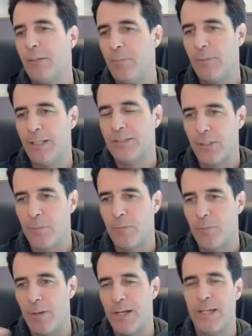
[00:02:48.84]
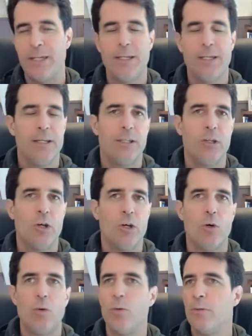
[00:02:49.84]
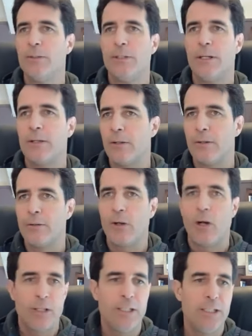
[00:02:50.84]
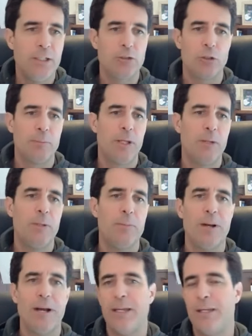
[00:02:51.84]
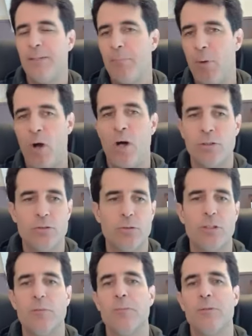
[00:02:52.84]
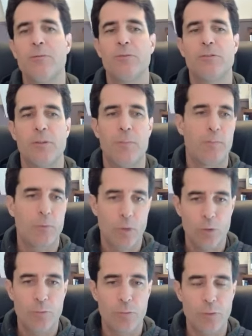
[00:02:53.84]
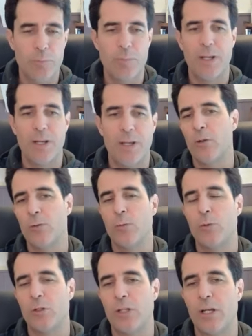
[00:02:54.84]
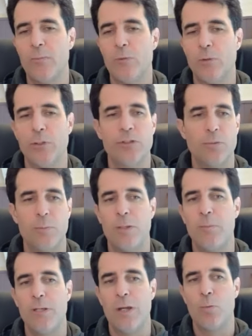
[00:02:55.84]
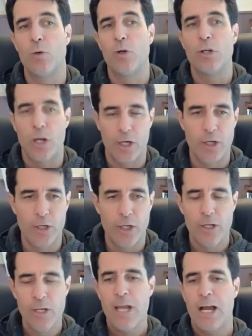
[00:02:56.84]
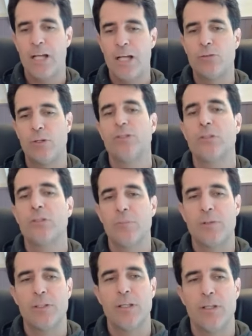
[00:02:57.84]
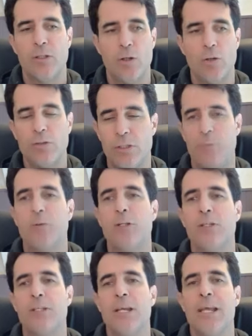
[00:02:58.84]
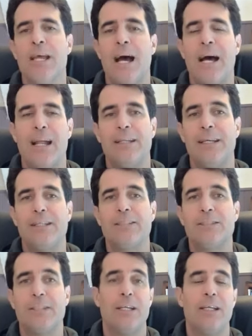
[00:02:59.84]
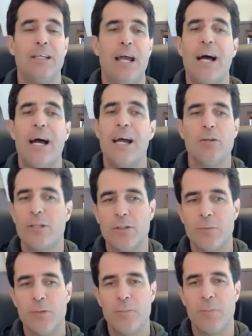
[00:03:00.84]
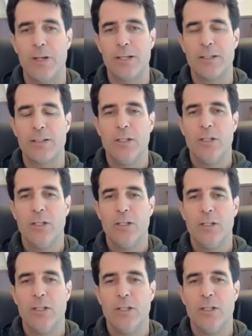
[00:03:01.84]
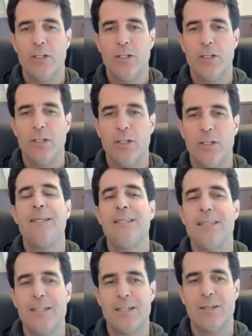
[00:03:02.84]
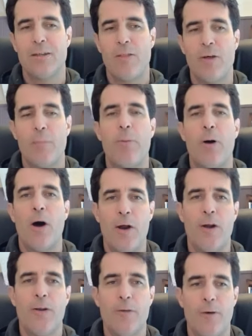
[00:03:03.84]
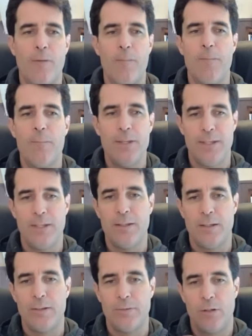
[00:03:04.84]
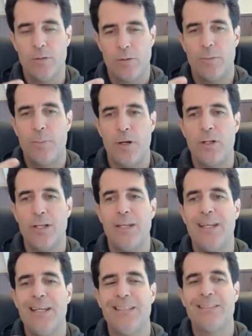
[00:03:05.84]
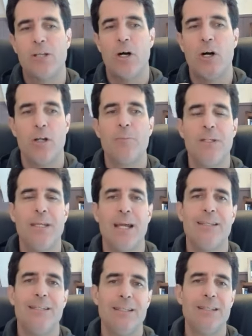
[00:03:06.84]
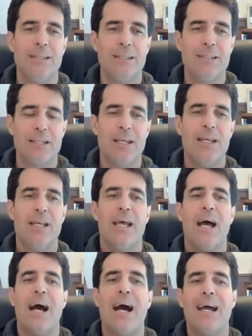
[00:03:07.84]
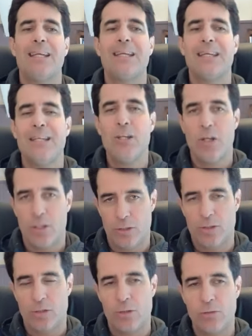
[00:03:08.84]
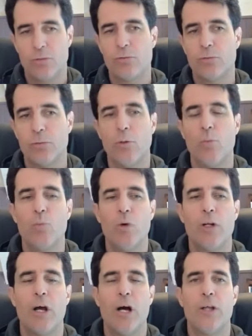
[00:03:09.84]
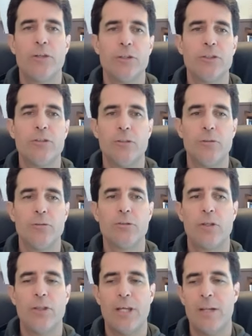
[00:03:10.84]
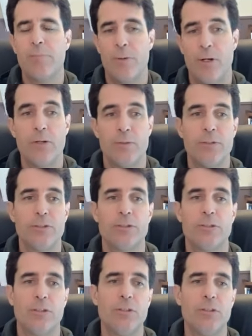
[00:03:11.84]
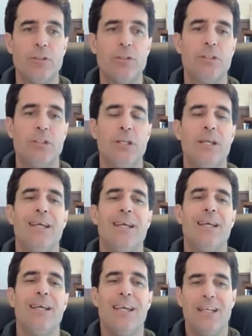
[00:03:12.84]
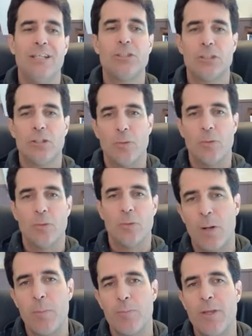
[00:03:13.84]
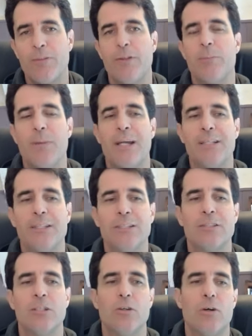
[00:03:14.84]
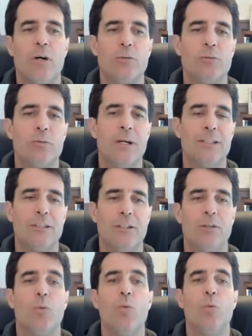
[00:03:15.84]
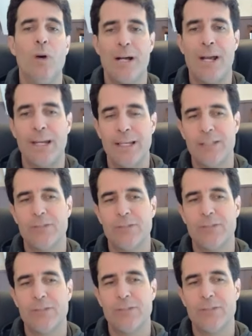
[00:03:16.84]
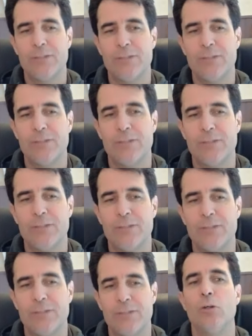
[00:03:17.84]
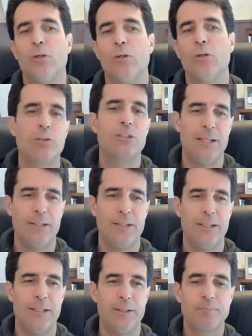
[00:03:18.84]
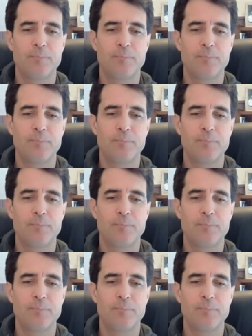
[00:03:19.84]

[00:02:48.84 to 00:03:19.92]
Get some of my, you know, colleagues or maybe my boss to give me some good feedback about the work that I'm doing. So maybe I work harder, I try something, you know, different, and then suddenly I don't get the feedback. So although I did the part of me, you know, the part that is on me, I did it, I cannot control what others do. So that part of uncertainty is the problem that the mind doesn't know how to handle. Why? Let's go deeper into understanding.